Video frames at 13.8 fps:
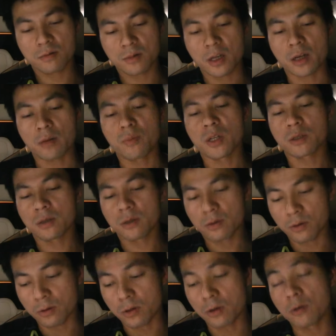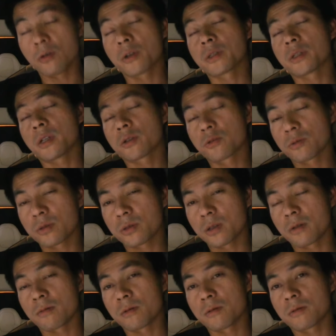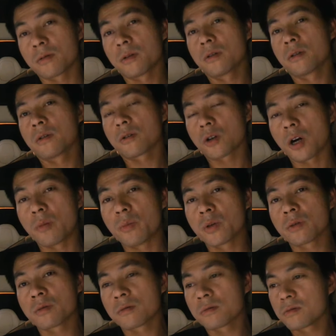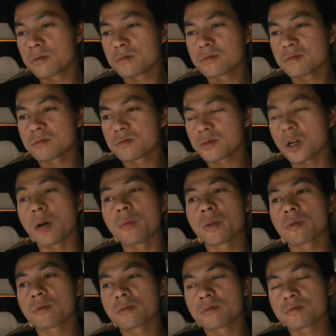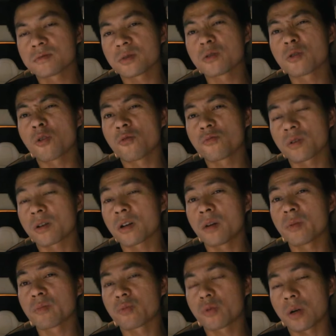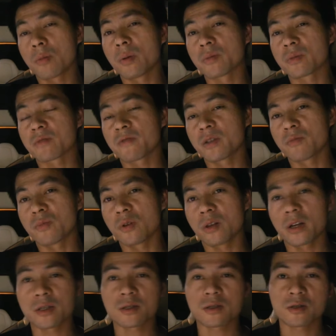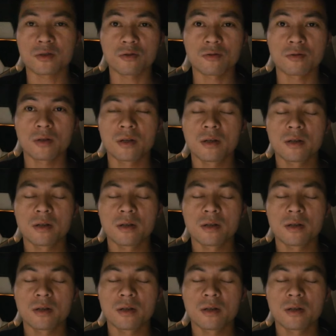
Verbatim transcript: like I mentioned, you know, all these issues, they were common, common known, common problems with the Model S. So